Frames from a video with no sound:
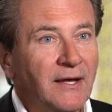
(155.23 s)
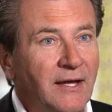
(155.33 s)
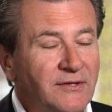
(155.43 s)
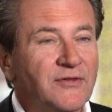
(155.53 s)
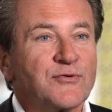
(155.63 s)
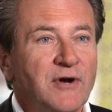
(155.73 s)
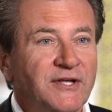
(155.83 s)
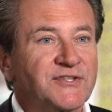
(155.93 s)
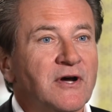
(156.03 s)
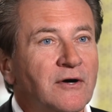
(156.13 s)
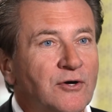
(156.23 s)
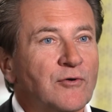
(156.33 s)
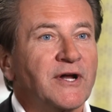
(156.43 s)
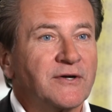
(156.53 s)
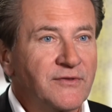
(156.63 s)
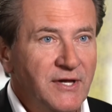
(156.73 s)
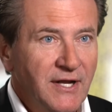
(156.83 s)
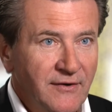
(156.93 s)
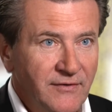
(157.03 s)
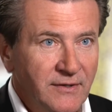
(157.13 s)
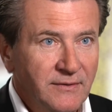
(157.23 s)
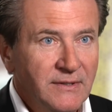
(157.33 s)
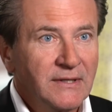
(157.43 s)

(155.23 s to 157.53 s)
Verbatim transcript: and the threats are greater than ever.